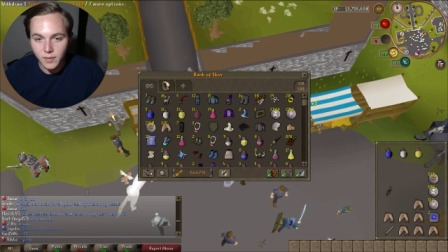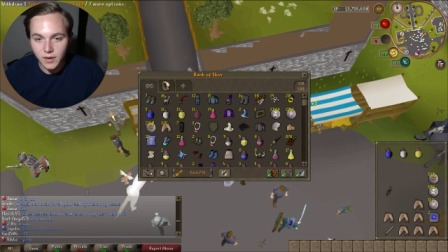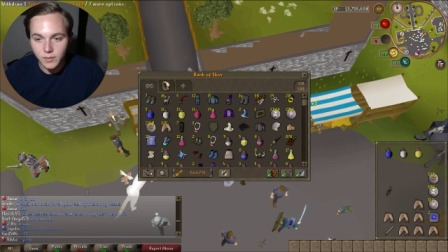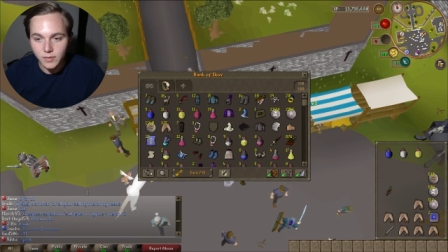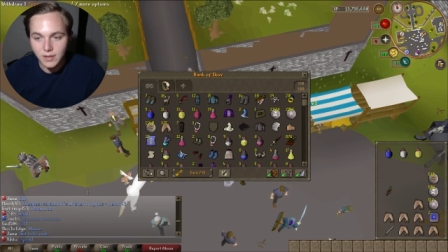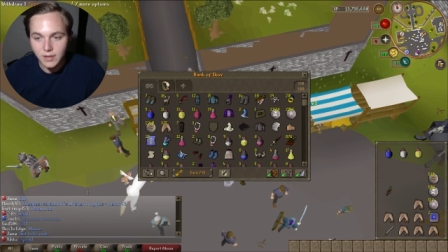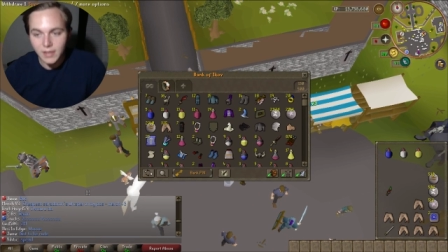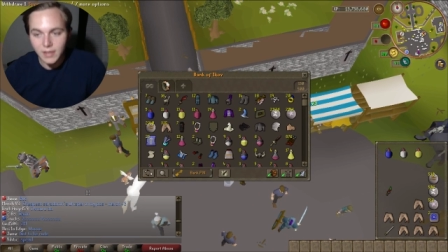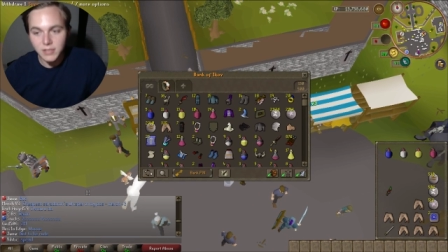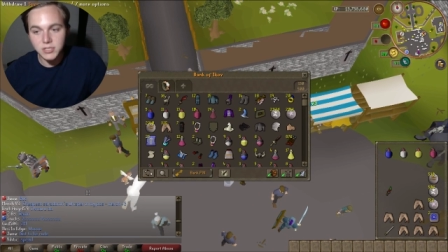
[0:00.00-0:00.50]

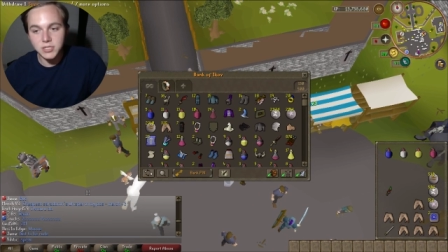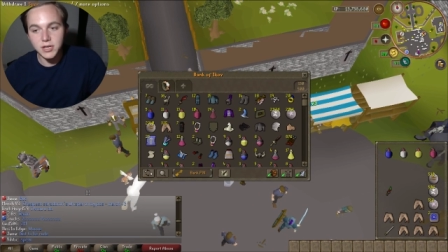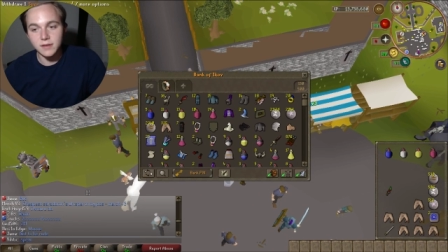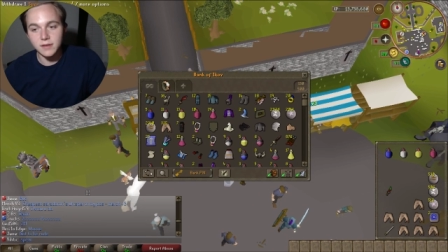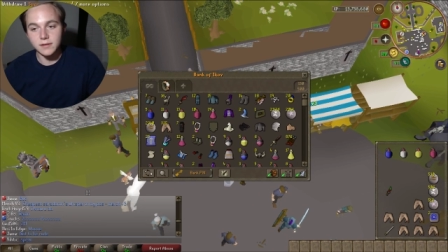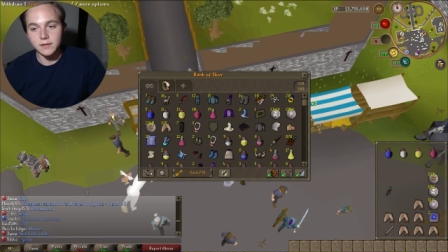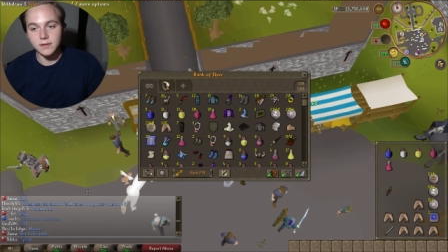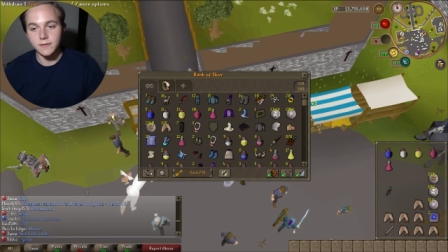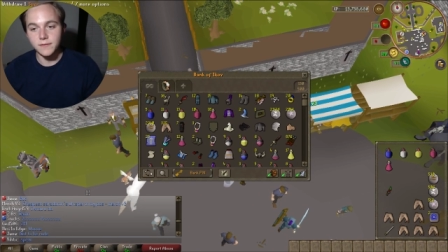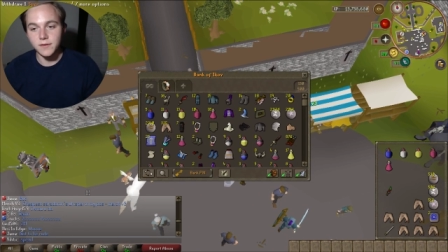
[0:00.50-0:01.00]
Maybe an
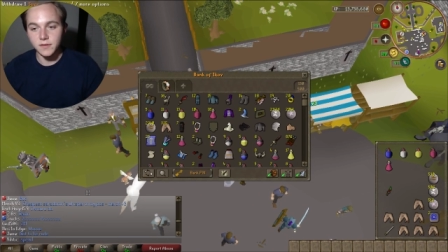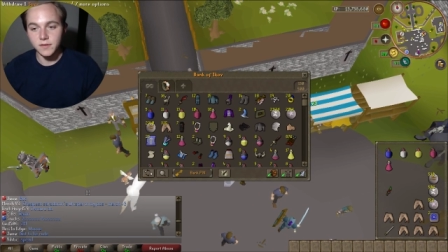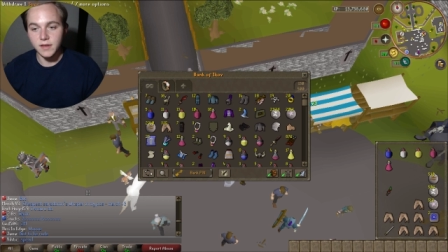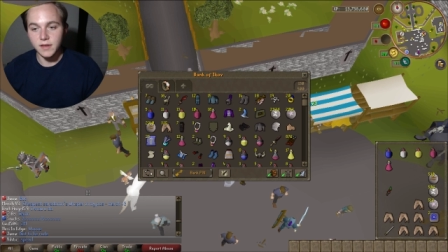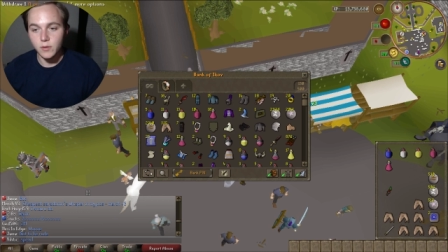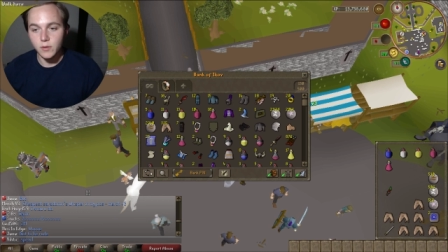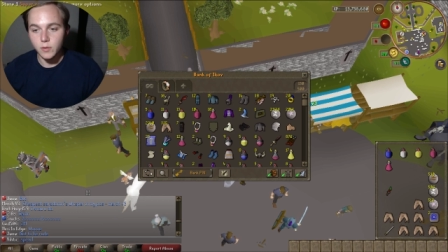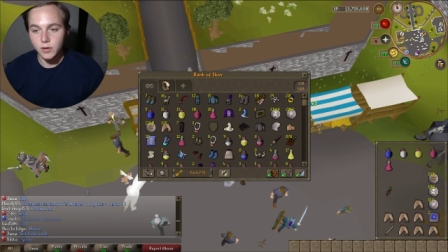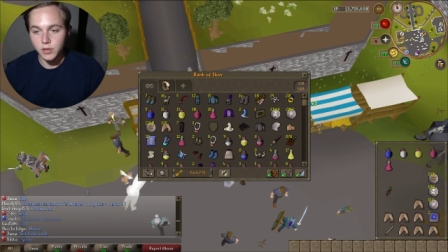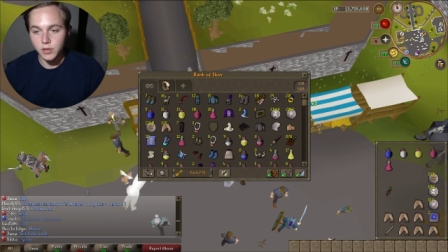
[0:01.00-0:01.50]
AGS is the first
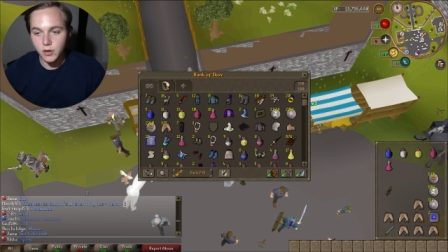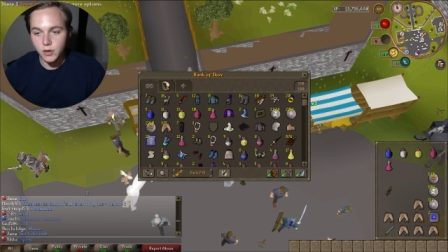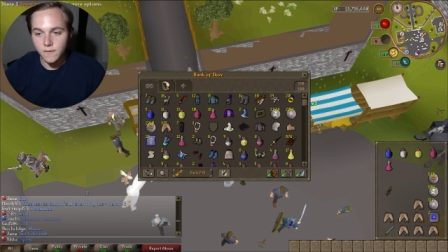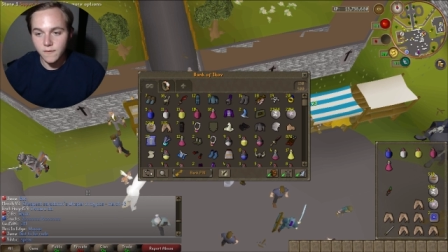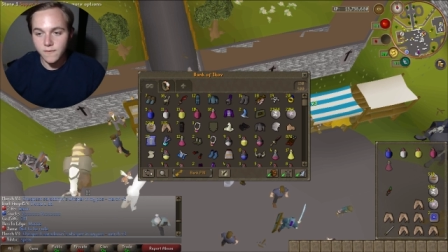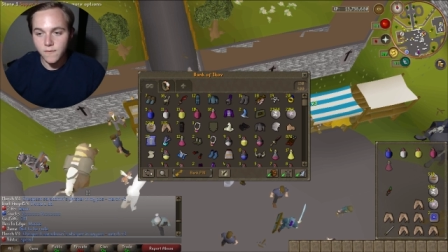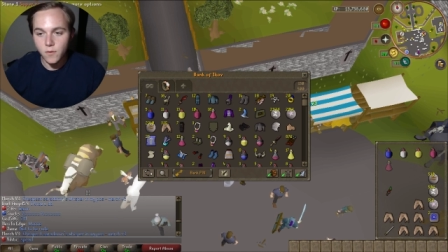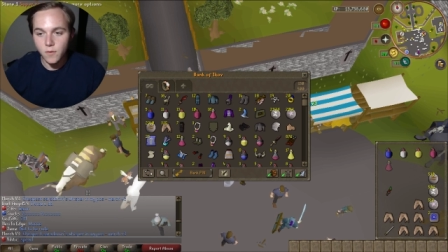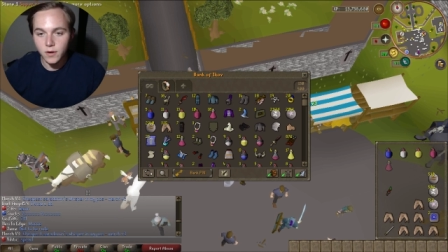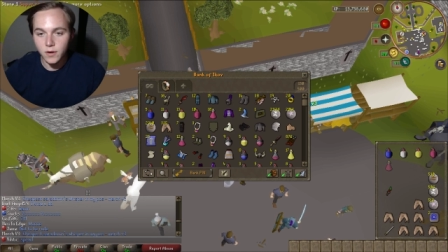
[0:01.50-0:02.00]
thing I want to go
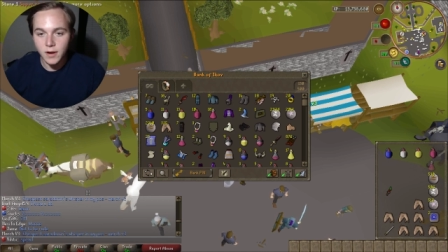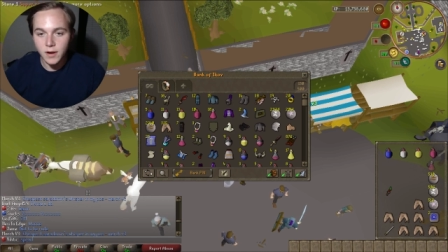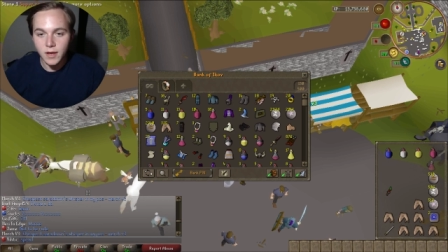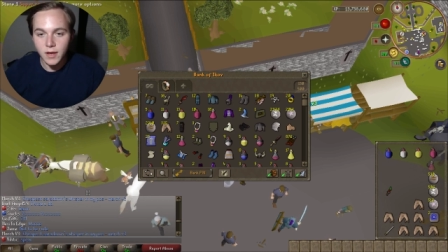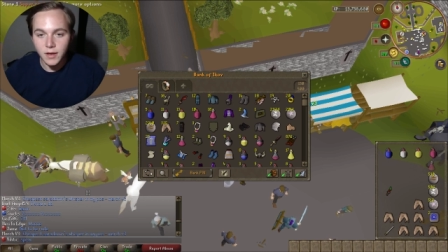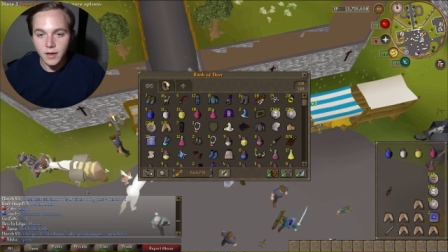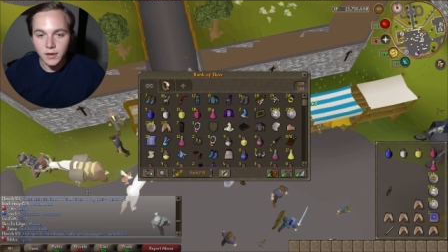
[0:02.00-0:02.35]
for,